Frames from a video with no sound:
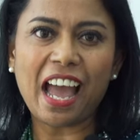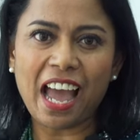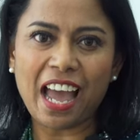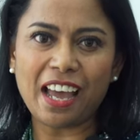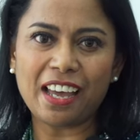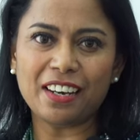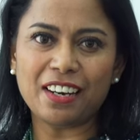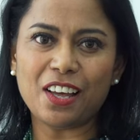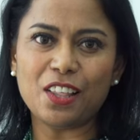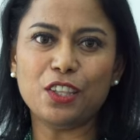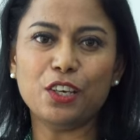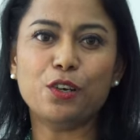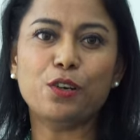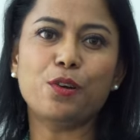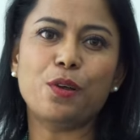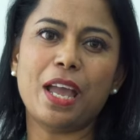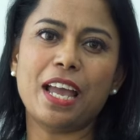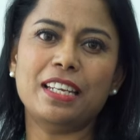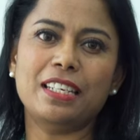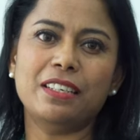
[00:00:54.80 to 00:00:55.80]
and the
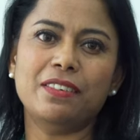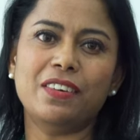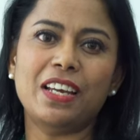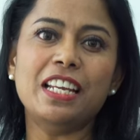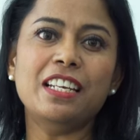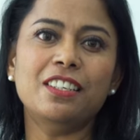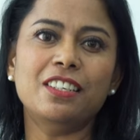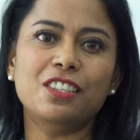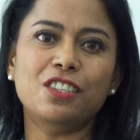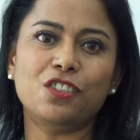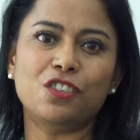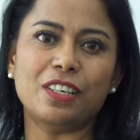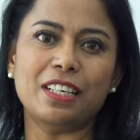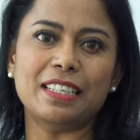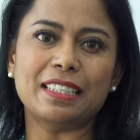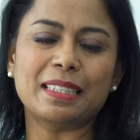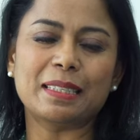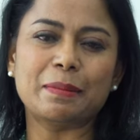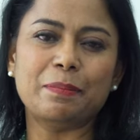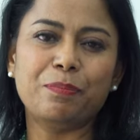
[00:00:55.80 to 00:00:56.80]
creative
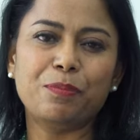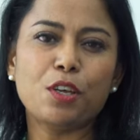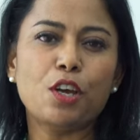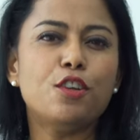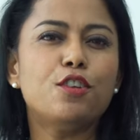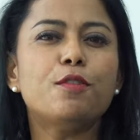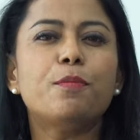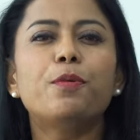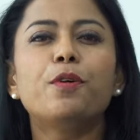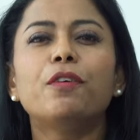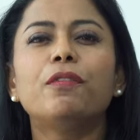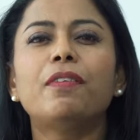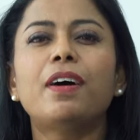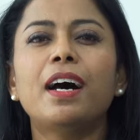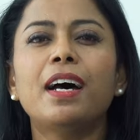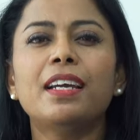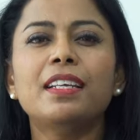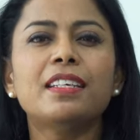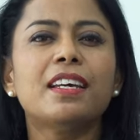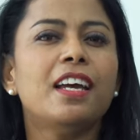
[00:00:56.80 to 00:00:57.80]
industries to
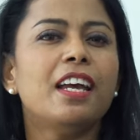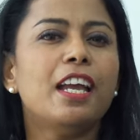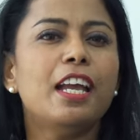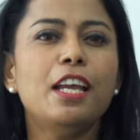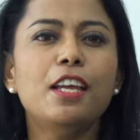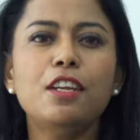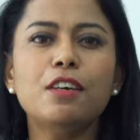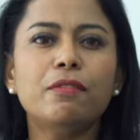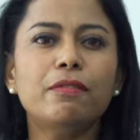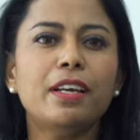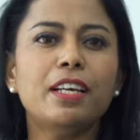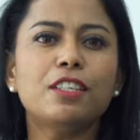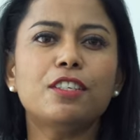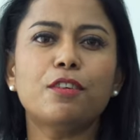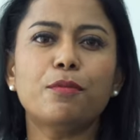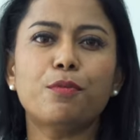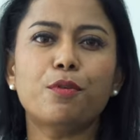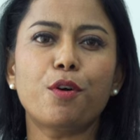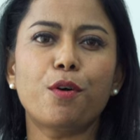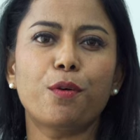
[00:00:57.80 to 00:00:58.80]
provide
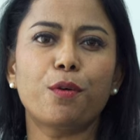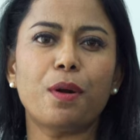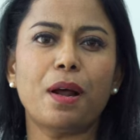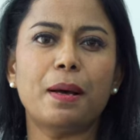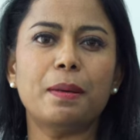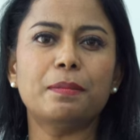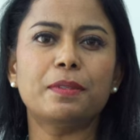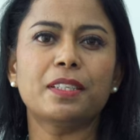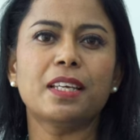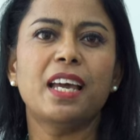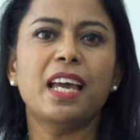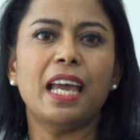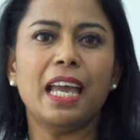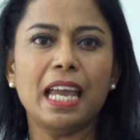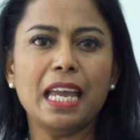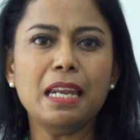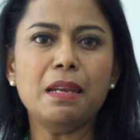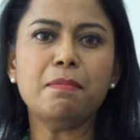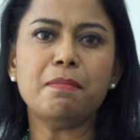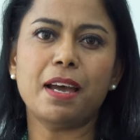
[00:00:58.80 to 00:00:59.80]
innovative programs
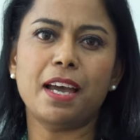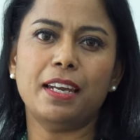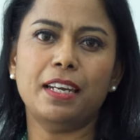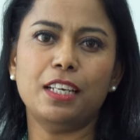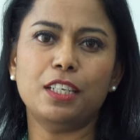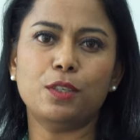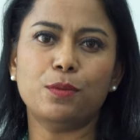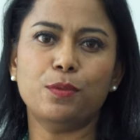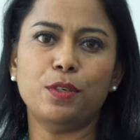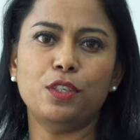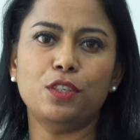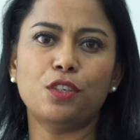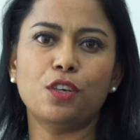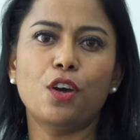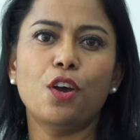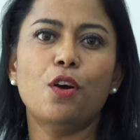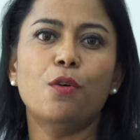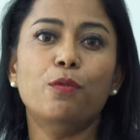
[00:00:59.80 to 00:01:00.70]
in management,